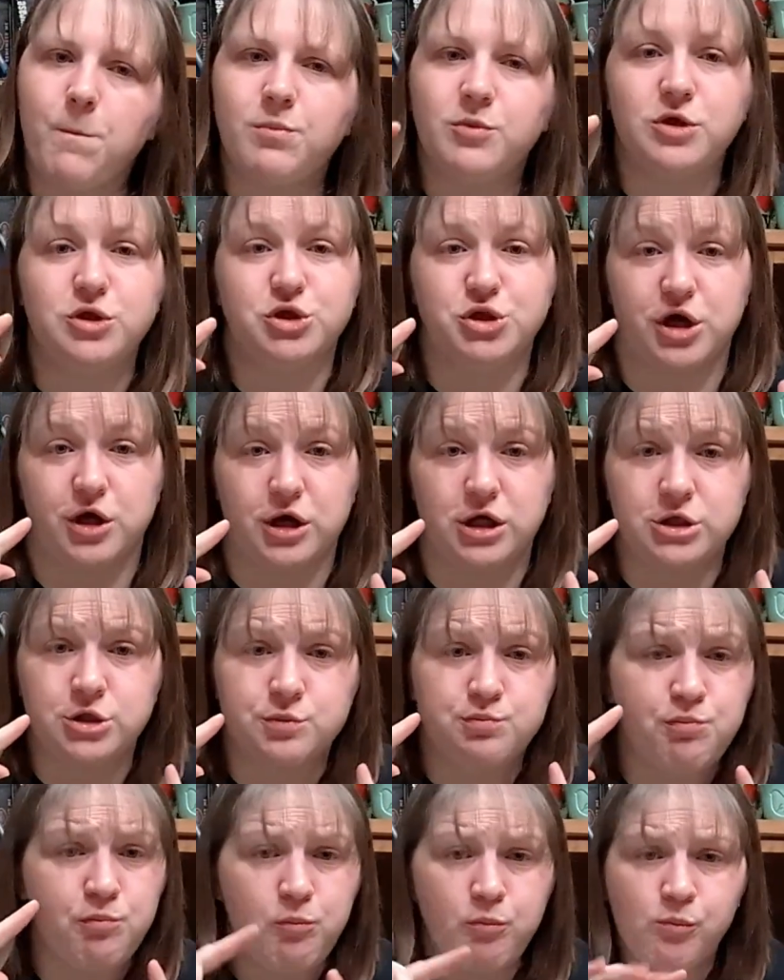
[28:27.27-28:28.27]
The cherries
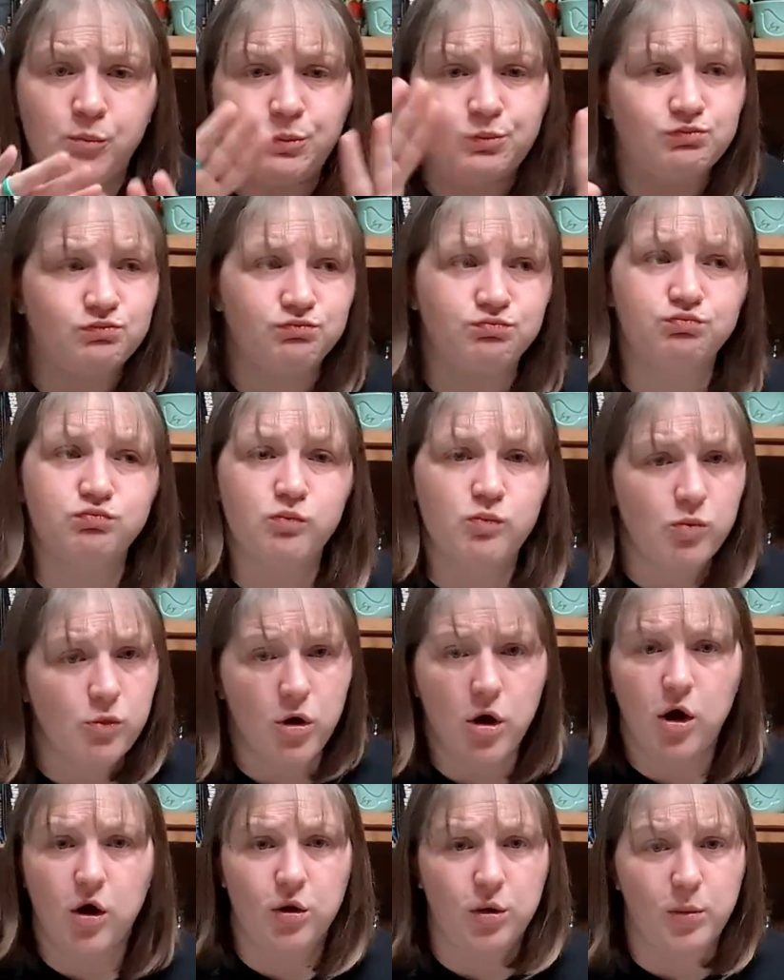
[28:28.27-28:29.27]

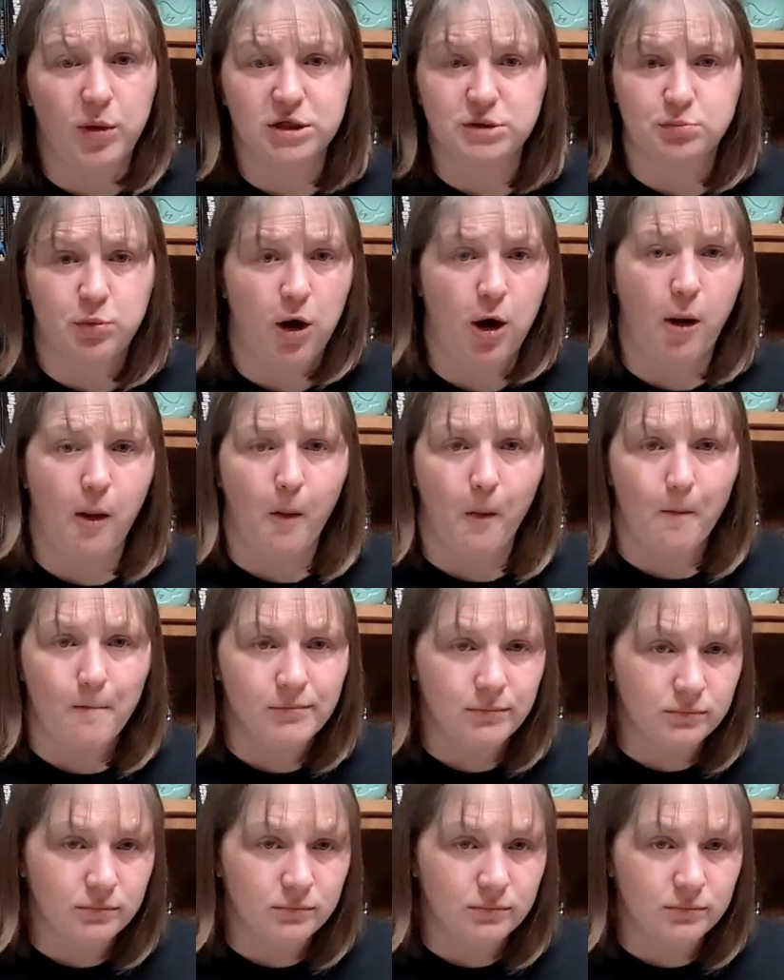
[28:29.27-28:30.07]
are the best part.